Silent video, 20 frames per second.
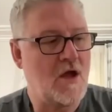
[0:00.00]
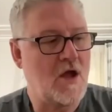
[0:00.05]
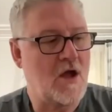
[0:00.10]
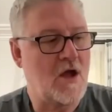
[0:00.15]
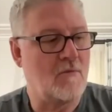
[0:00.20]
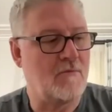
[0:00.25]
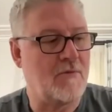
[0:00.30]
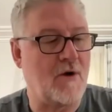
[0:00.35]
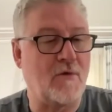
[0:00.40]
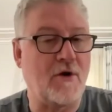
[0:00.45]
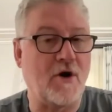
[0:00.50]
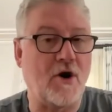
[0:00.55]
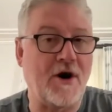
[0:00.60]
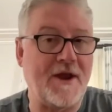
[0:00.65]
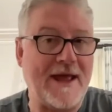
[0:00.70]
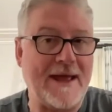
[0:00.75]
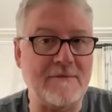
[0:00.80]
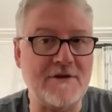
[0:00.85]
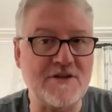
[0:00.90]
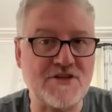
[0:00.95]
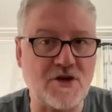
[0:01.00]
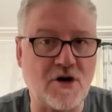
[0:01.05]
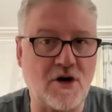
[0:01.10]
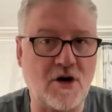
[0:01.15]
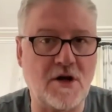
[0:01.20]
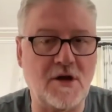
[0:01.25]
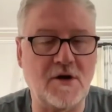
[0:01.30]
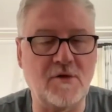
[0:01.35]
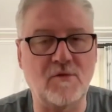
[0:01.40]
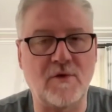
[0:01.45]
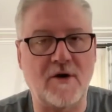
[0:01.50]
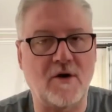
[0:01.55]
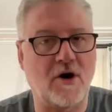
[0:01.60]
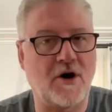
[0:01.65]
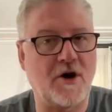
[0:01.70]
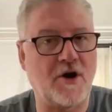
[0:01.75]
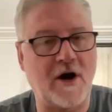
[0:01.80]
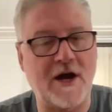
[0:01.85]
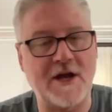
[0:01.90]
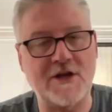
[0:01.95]
but we're on Amazon. We're
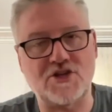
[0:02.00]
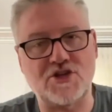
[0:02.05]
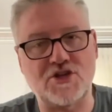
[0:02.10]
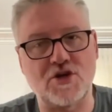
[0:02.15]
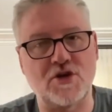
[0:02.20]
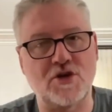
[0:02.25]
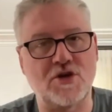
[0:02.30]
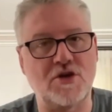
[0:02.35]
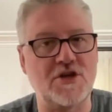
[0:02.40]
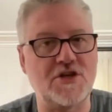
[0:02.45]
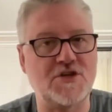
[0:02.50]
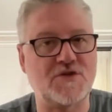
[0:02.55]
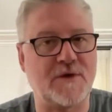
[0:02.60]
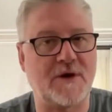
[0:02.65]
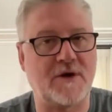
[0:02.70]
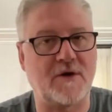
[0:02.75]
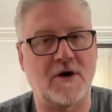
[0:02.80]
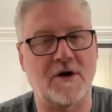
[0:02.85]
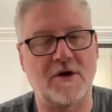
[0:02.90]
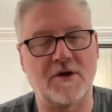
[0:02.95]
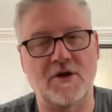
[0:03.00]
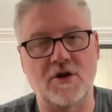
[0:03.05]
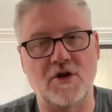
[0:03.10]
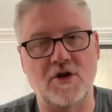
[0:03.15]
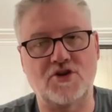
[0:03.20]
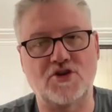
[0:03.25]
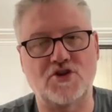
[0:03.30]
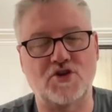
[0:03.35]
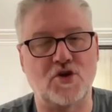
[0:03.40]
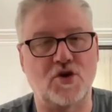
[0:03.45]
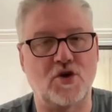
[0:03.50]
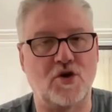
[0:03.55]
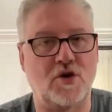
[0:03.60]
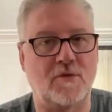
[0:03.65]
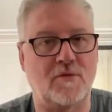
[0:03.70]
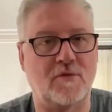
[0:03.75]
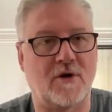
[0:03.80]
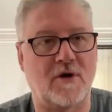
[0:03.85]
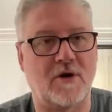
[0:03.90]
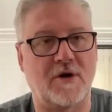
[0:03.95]
on iTunes. We're on
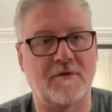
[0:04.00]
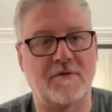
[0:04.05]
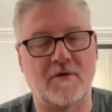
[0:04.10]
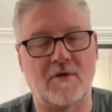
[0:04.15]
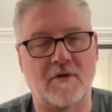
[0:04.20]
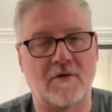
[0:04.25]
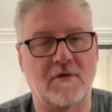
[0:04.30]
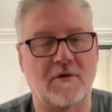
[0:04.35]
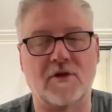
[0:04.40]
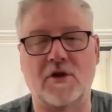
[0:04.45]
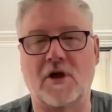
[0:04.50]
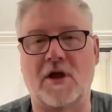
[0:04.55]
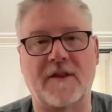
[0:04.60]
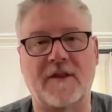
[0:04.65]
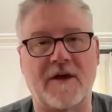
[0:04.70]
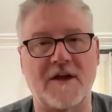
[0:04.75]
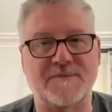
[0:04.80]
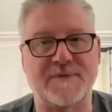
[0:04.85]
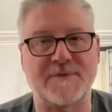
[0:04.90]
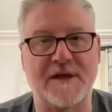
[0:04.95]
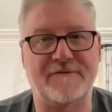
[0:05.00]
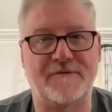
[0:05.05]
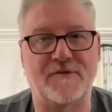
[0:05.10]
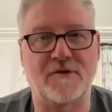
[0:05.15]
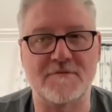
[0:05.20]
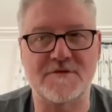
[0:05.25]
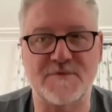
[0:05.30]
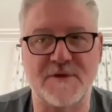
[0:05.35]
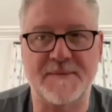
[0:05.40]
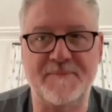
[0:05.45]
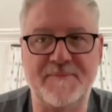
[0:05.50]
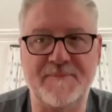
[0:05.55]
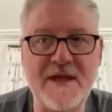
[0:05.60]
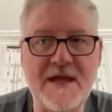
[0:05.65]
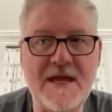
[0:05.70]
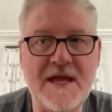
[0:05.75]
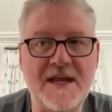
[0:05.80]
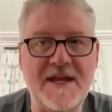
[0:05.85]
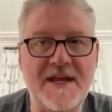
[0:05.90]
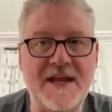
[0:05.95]
YouTube. We're on a lot of those platforms, but
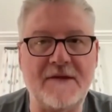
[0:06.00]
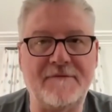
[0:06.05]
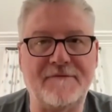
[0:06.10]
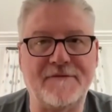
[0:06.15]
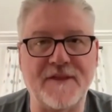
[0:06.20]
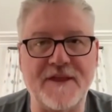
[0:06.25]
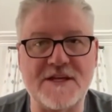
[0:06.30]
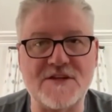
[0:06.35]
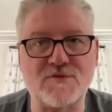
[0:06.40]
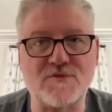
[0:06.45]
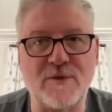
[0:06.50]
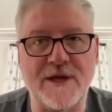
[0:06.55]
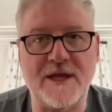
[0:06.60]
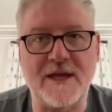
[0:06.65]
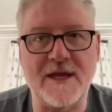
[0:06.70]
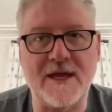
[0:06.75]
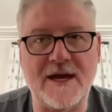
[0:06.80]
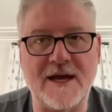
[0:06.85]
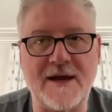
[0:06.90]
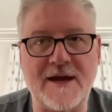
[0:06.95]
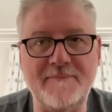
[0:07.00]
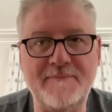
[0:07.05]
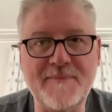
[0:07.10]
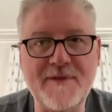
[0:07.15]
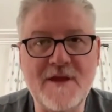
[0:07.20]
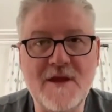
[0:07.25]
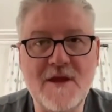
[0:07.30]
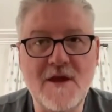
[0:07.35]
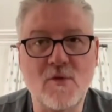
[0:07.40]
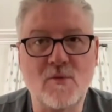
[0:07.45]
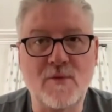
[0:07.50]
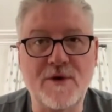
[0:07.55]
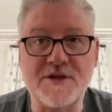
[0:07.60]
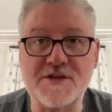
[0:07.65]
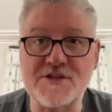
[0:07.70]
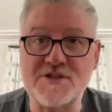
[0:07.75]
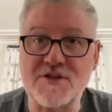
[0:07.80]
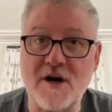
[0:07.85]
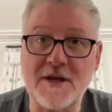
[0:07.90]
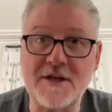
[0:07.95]
Netflix, we
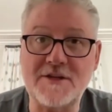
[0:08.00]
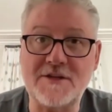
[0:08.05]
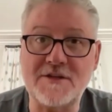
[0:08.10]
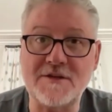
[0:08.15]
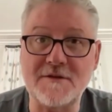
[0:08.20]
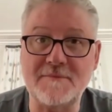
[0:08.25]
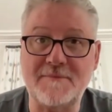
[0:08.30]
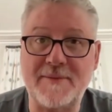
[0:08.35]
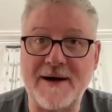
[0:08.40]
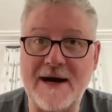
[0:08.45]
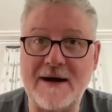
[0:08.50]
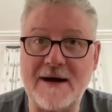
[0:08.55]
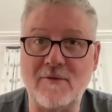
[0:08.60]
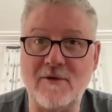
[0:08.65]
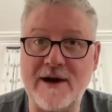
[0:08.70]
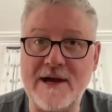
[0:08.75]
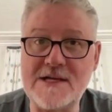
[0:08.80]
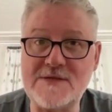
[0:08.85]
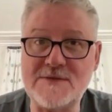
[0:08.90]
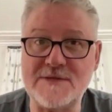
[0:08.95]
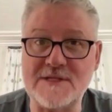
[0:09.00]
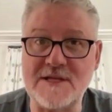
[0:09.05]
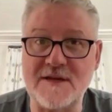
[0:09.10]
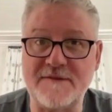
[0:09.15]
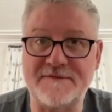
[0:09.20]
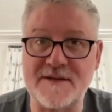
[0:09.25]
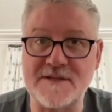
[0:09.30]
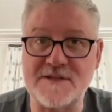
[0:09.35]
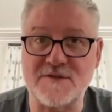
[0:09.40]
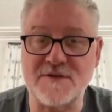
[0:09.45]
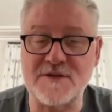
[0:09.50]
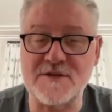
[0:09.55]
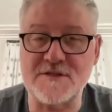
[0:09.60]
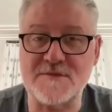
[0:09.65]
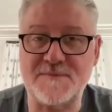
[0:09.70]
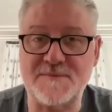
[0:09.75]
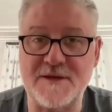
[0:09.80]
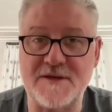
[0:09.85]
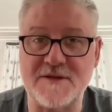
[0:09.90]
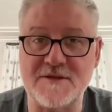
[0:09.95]
decided to part ways with Netflix, Chris,
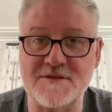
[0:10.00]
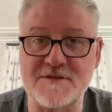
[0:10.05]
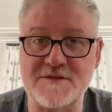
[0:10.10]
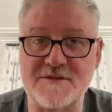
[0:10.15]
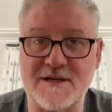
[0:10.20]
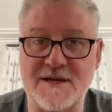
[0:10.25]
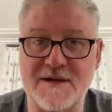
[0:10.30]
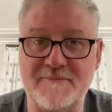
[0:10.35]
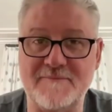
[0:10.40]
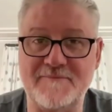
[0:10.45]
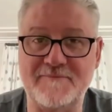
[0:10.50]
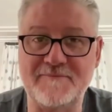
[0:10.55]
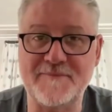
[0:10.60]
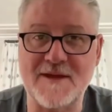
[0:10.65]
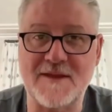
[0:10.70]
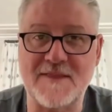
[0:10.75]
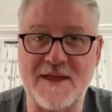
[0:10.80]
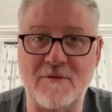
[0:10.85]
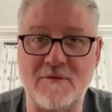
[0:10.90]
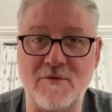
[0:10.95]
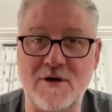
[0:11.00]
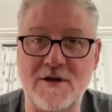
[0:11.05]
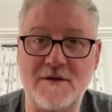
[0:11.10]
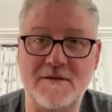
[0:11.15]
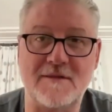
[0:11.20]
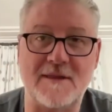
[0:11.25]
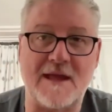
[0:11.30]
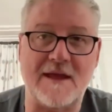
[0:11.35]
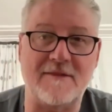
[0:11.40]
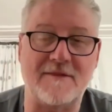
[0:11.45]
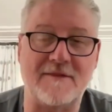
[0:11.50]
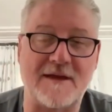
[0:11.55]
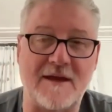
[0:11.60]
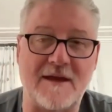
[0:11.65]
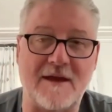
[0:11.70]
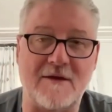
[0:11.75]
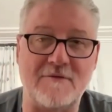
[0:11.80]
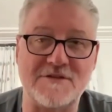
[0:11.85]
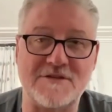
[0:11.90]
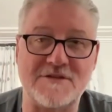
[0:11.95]
because there's a
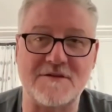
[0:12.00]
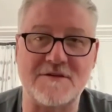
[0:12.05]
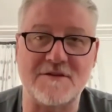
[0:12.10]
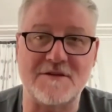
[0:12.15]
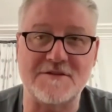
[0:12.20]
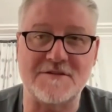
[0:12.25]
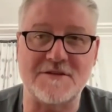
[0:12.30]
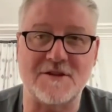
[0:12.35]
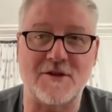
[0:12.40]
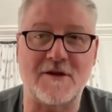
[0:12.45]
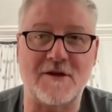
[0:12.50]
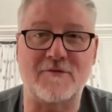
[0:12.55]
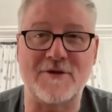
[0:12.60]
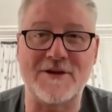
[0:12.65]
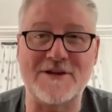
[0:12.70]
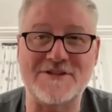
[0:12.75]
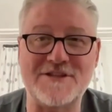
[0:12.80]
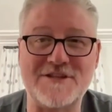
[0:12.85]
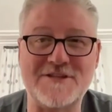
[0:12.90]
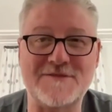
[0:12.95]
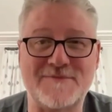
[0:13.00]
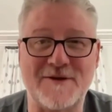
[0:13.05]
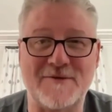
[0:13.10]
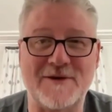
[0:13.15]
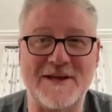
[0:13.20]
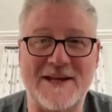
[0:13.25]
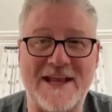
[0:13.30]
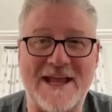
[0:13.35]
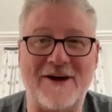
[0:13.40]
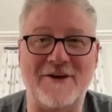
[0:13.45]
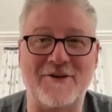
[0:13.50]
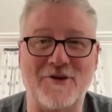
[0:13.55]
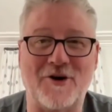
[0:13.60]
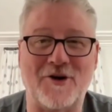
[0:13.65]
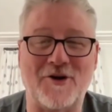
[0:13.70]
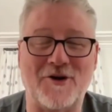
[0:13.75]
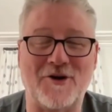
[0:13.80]
lot of reasons, but we're now not on